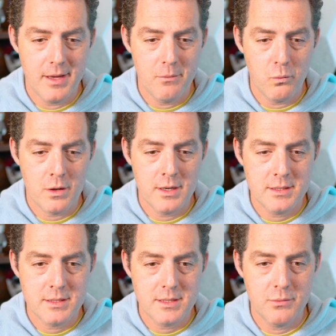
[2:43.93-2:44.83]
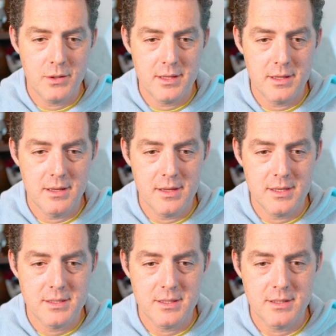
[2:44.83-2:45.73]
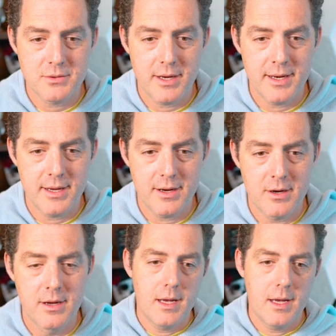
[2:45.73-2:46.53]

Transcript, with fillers: and we're going to see what this does right here.